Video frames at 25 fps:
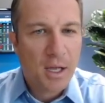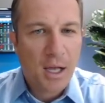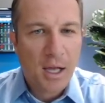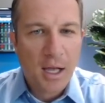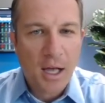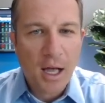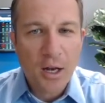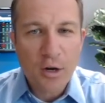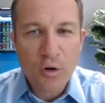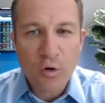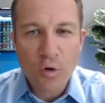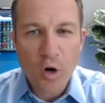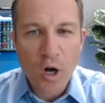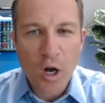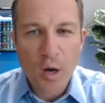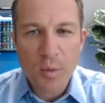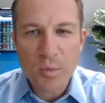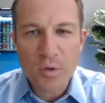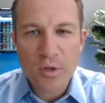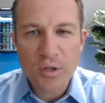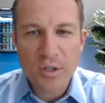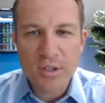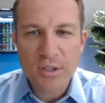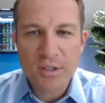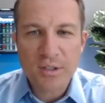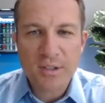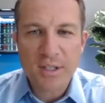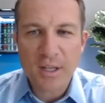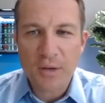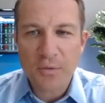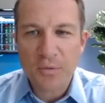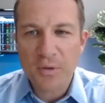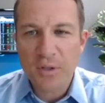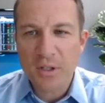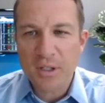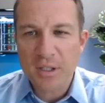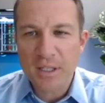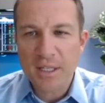Under Armour is
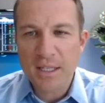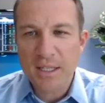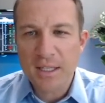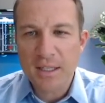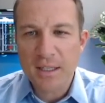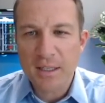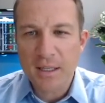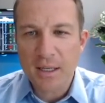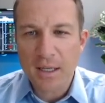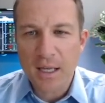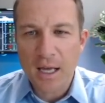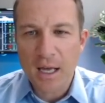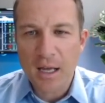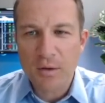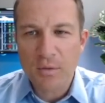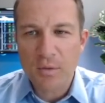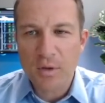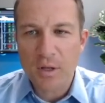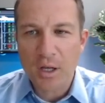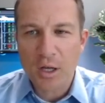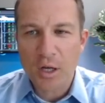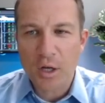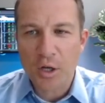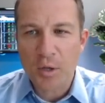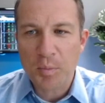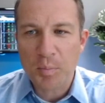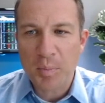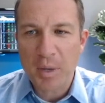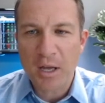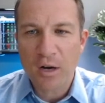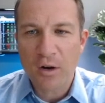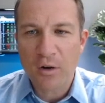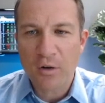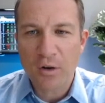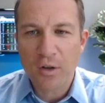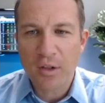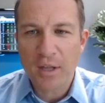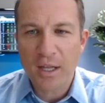definitely kind of a
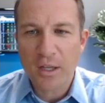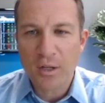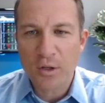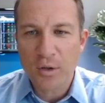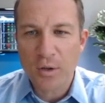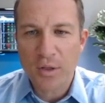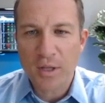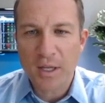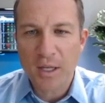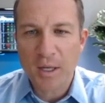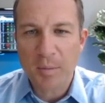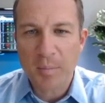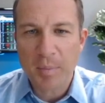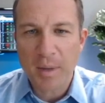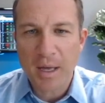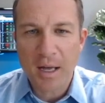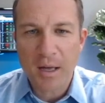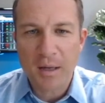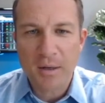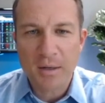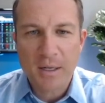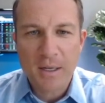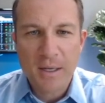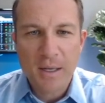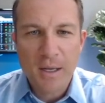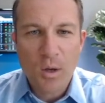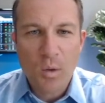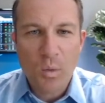competitor that you think about.